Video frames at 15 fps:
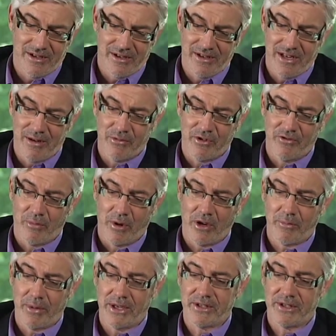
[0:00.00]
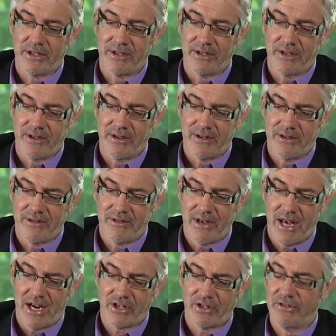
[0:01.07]
a number of blockbuster
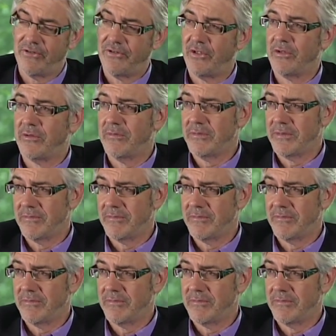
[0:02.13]
action film.